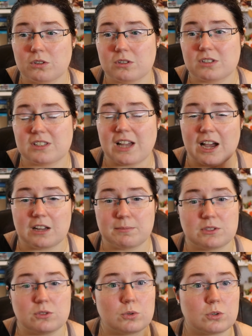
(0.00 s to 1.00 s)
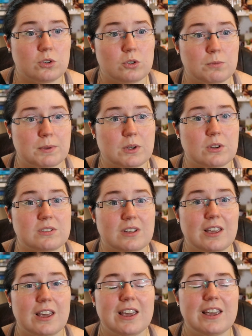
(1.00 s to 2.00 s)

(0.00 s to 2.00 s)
sad but so cute because, like,